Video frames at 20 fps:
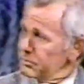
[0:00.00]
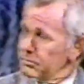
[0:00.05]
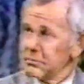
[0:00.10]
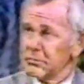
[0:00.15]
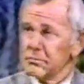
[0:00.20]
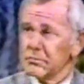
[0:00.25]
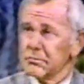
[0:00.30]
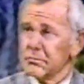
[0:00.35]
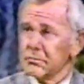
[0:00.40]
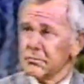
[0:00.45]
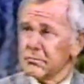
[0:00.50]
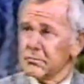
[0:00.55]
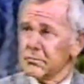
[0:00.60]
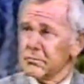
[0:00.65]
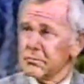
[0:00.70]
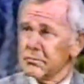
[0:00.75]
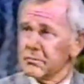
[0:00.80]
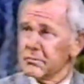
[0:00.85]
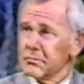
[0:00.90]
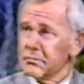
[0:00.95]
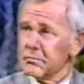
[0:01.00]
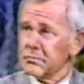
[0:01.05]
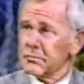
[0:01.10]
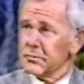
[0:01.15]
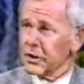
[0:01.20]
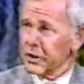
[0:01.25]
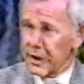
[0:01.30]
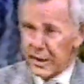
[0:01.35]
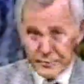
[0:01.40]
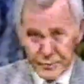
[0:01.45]
Right.
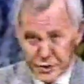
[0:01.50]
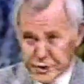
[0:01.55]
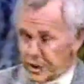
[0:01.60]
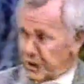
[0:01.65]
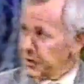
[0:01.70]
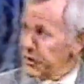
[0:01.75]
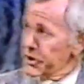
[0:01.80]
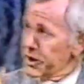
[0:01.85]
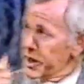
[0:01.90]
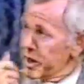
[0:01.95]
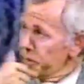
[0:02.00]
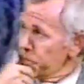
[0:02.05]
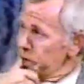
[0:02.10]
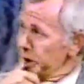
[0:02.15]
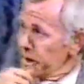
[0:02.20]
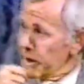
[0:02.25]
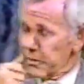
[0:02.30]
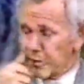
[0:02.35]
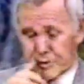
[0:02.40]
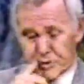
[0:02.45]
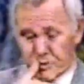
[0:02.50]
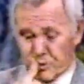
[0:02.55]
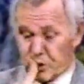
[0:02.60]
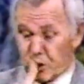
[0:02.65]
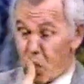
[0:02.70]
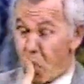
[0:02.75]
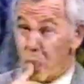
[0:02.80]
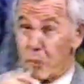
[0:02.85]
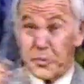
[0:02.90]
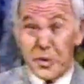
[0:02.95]
You could have the check signed, mm-hmm. made out, and so
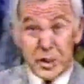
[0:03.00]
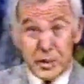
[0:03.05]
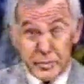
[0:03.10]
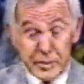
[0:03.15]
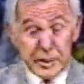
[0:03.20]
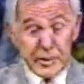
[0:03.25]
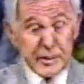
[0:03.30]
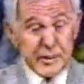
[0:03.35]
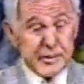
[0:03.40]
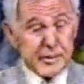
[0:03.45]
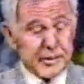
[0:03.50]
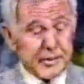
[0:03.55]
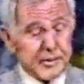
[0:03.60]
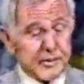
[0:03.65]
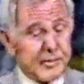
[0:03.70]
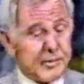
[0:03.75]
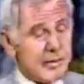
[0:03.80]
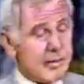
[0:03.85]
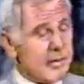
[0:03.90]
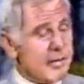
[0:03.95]
forth. Not a bad idea.